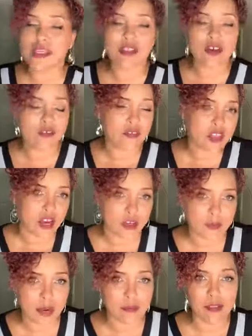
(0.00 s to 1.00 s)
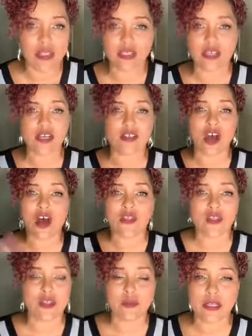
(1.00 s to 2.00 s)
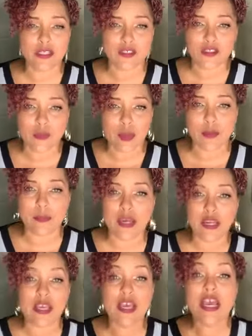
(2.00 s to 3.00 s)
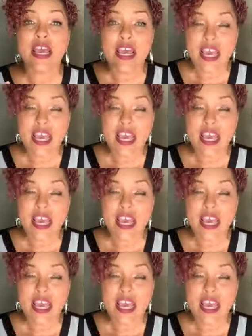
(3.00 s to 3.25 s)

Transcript: We still haven't talked about book sales, all the other places you can make money.